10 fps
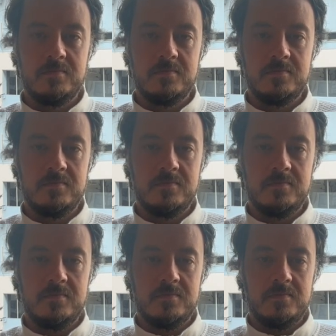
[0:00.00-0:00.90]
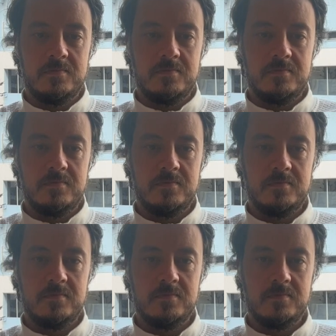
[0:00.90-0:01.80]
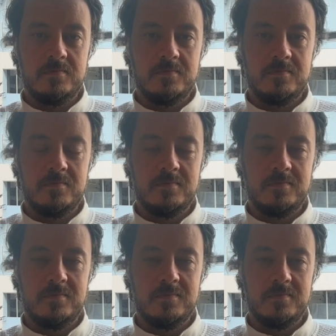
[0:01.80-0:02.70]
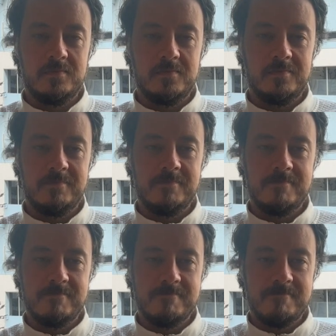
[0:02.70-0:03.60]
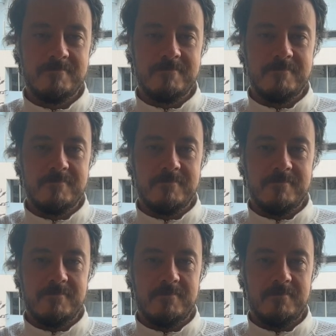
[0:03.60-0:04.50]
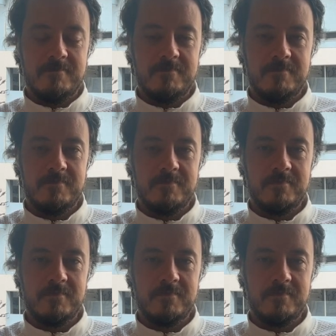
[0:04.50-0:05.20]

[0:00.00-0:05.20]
The person shown says nothing.